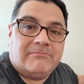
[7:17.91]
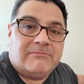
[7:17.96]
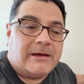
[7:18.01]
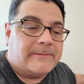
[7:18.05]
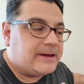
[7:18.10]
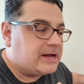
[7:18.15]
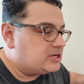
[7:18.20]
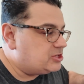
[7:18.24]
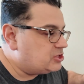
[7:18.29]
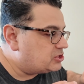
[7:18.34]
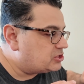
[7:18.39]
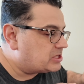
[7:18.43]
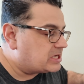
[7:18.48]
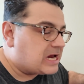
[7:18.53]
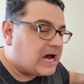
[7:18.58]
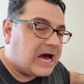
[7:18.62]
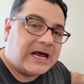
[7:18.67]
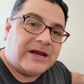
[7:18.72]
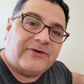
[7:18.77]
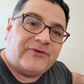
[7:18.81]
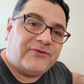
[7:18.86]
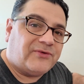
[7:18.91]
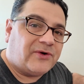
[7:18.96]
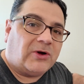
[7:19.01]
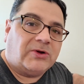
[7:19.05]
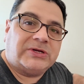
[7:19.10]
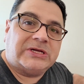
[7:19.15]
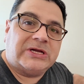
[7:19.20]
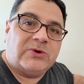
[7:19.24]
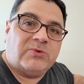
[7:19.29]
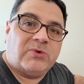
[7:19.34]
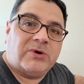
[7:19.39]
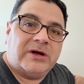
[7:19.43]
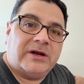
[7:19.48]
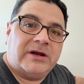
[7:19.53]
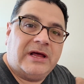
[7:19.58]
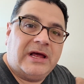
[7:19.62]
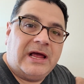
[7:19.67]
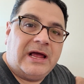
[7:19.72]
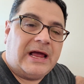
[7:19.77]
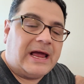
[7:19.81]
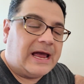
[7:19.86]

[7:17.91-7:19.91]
Maybe I just got a faulty one,